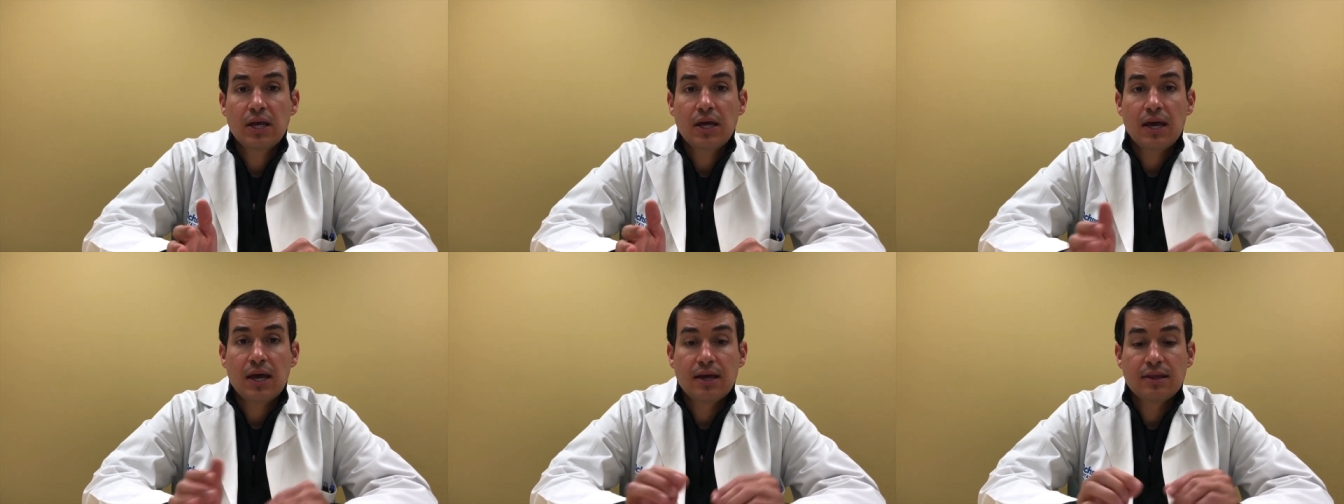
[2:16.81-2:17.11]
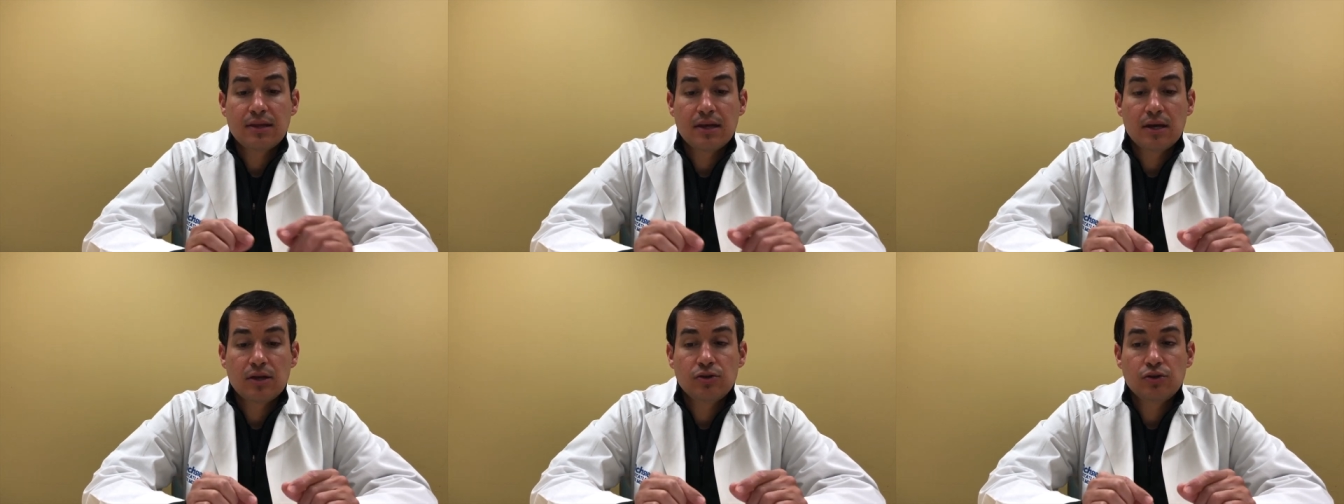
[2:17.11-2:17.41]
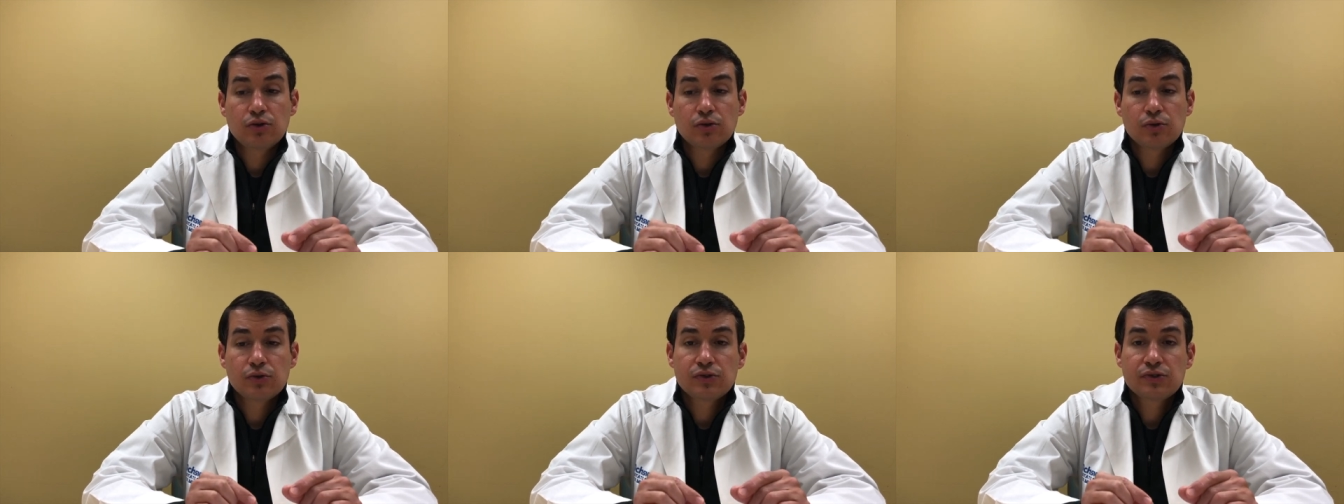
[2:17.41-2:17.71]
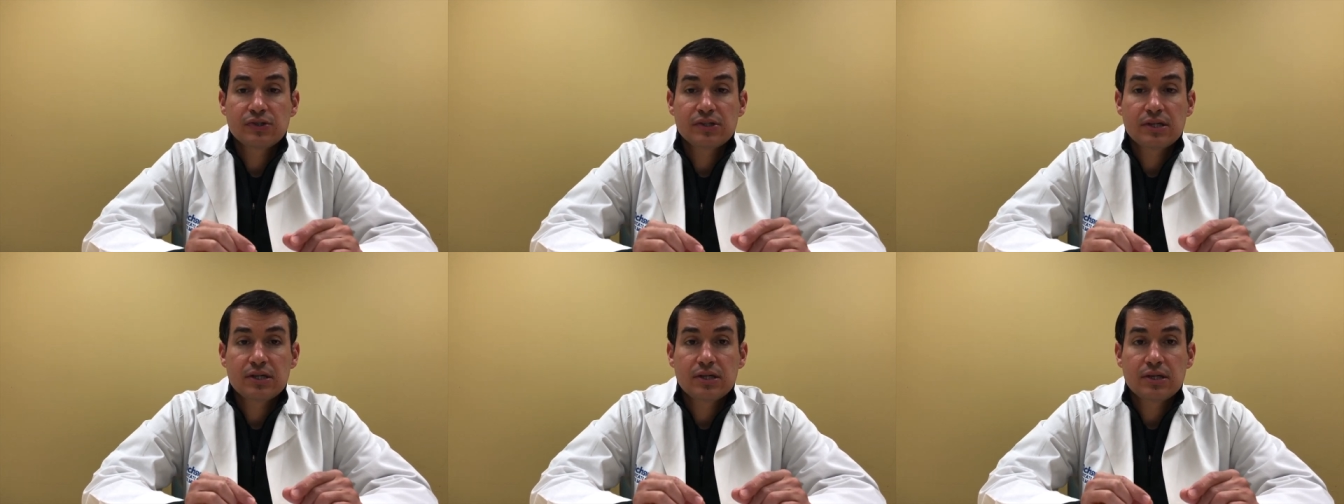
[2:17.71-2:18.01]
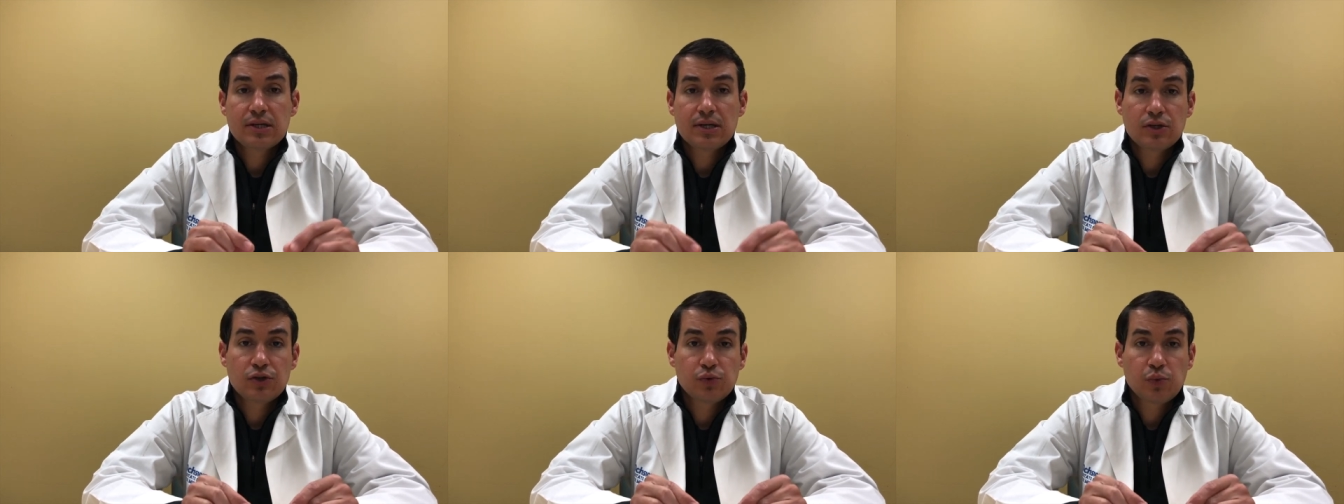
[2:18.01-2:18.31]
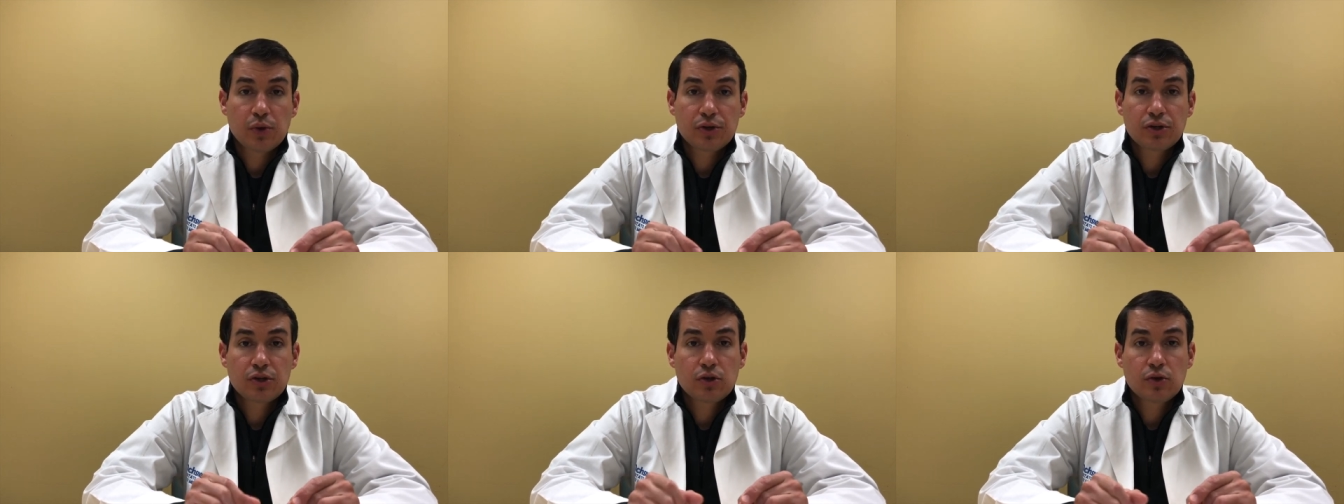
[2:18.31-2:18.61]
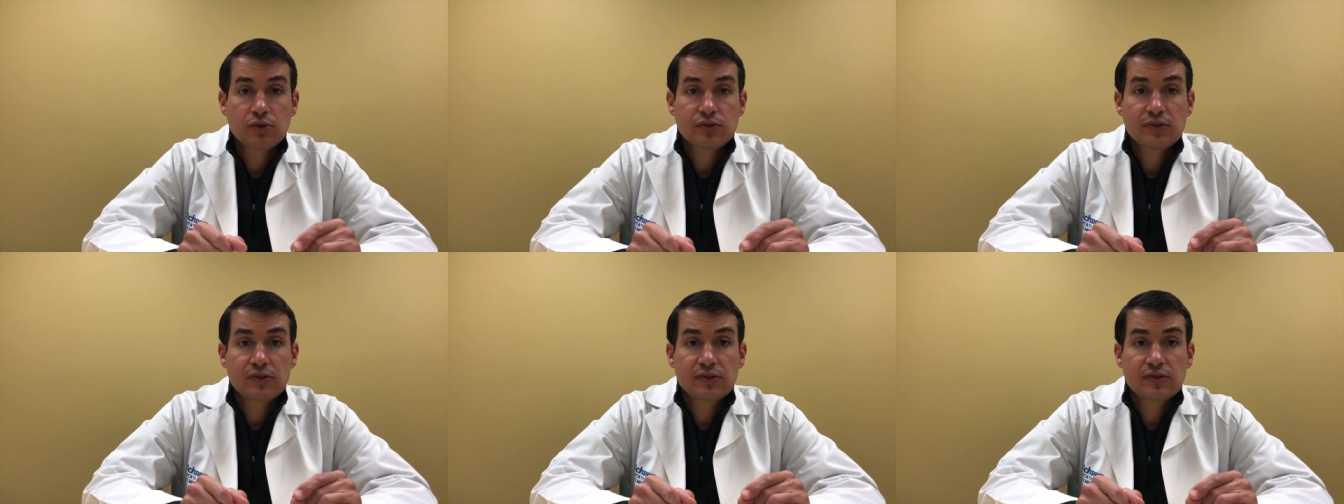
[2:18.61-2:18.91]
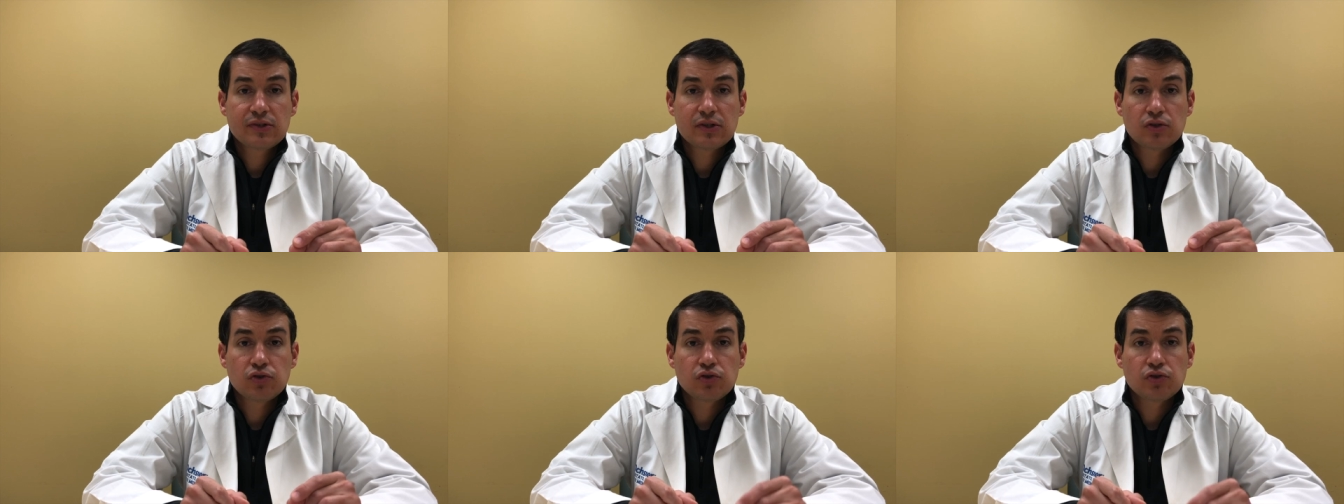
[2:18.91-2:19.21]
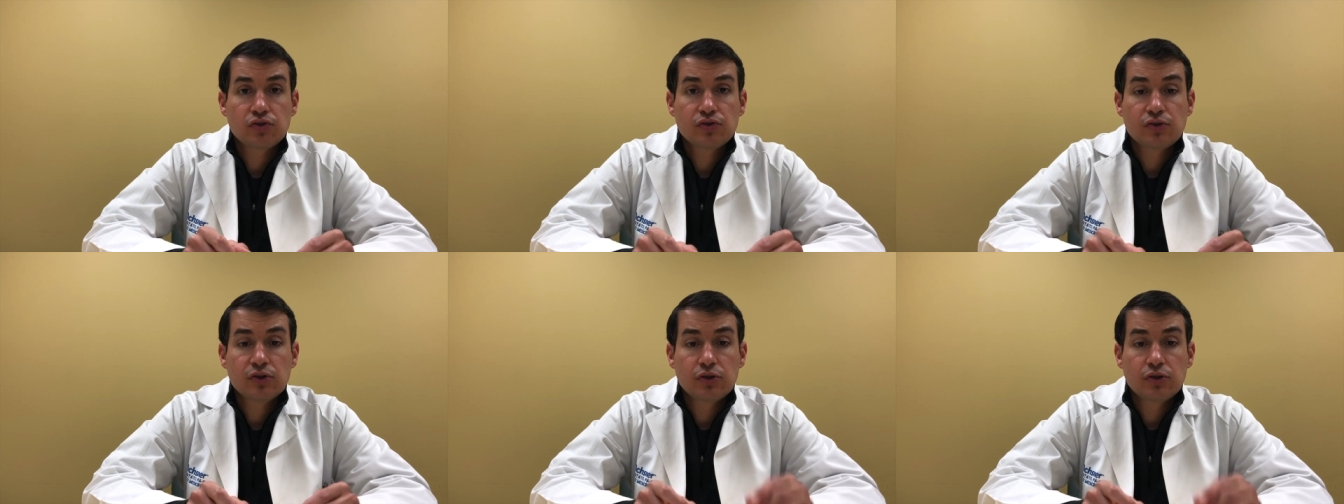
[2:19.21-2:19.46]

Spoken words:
and then you'll see each one of those incisions.